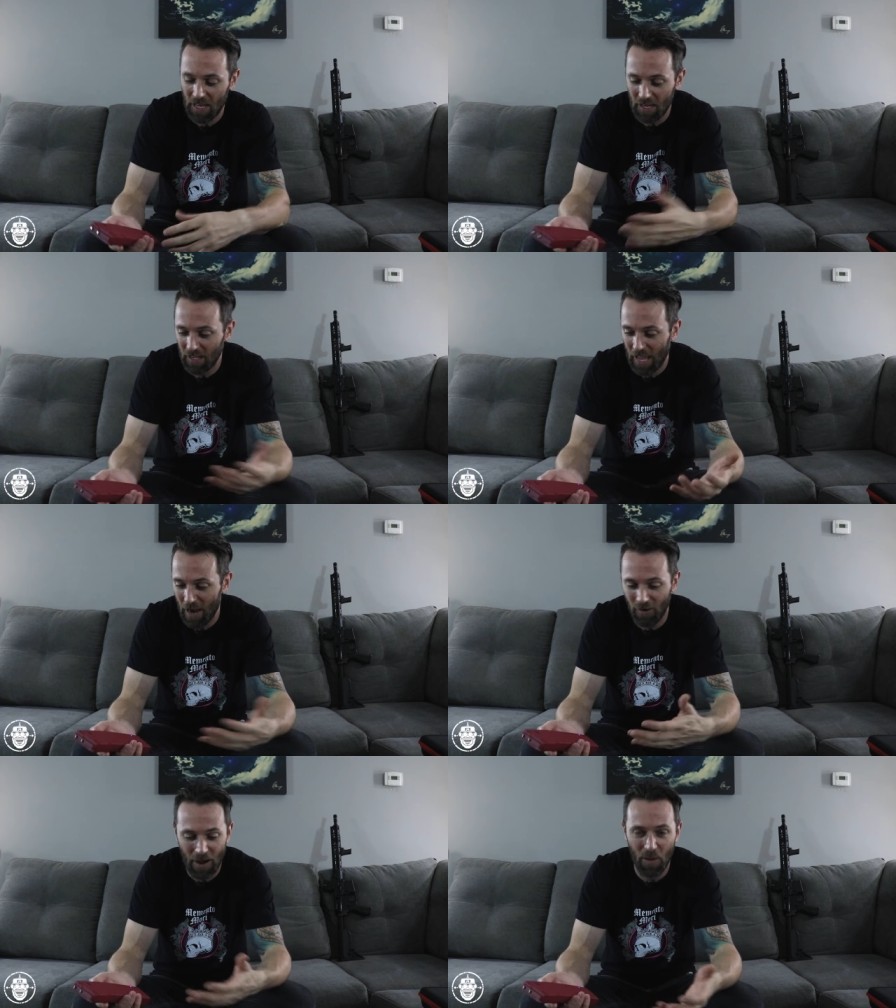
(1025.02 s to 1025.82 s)
they didn't
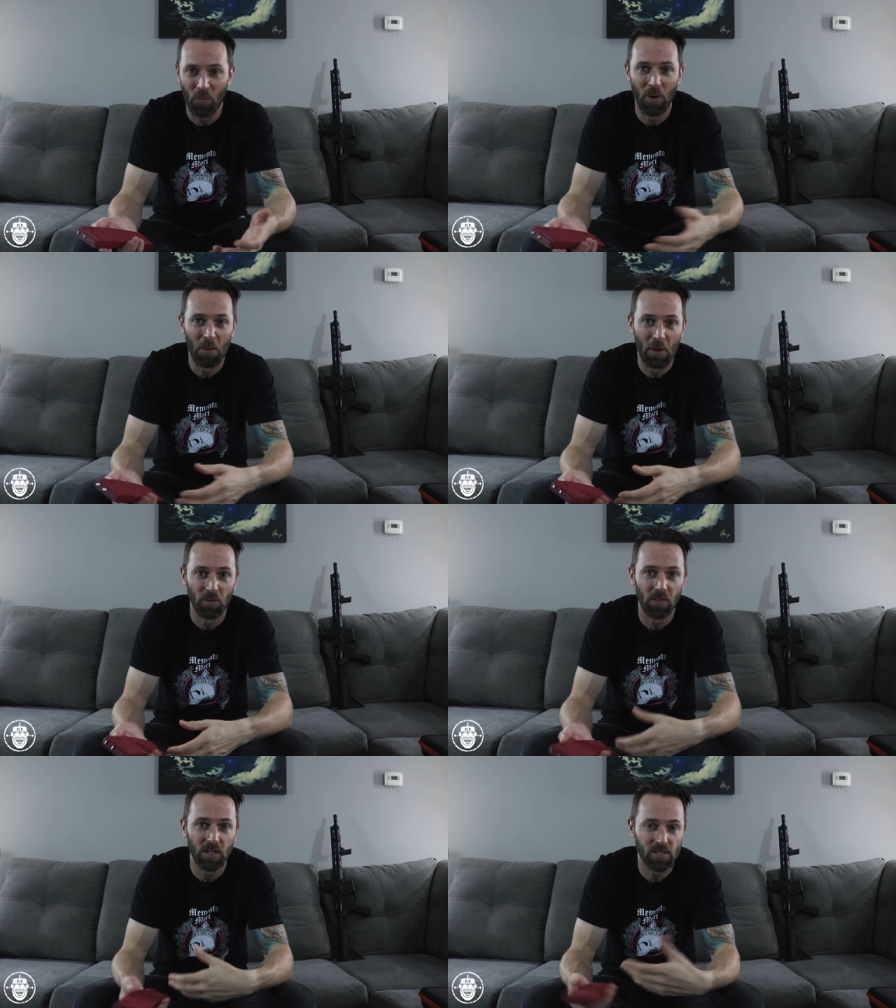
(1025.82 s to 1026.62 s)
care how I went
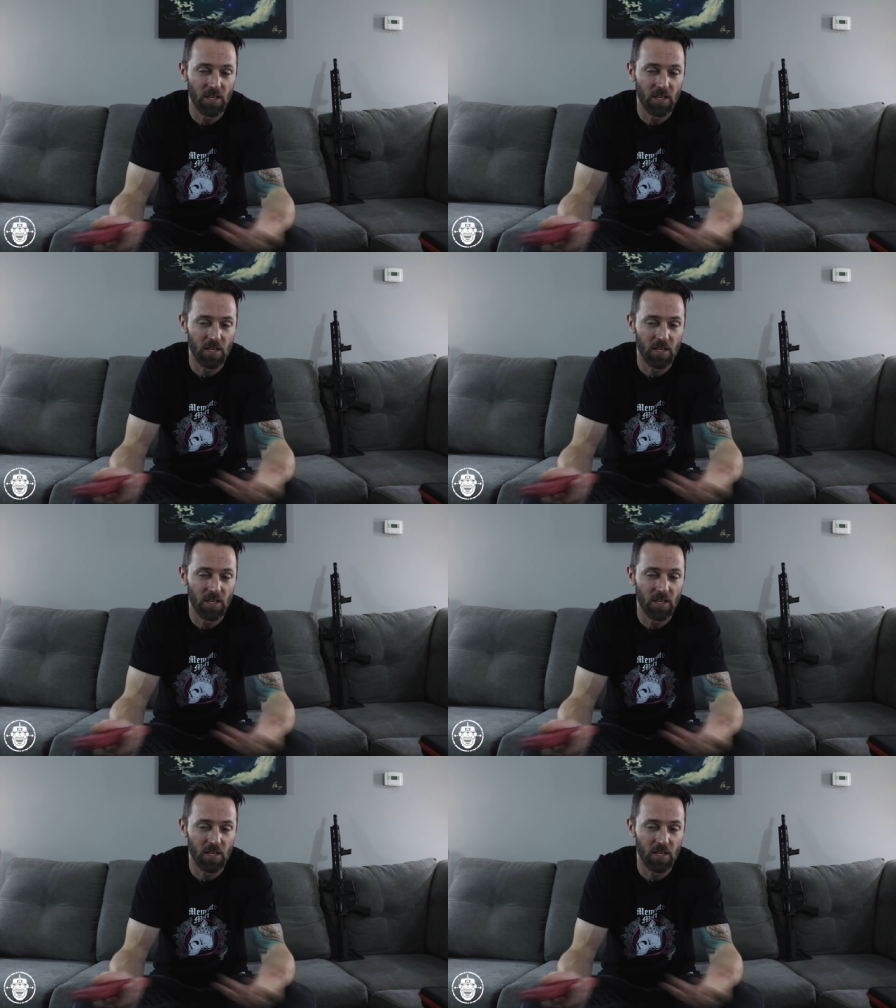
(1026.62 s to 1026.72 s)
about this.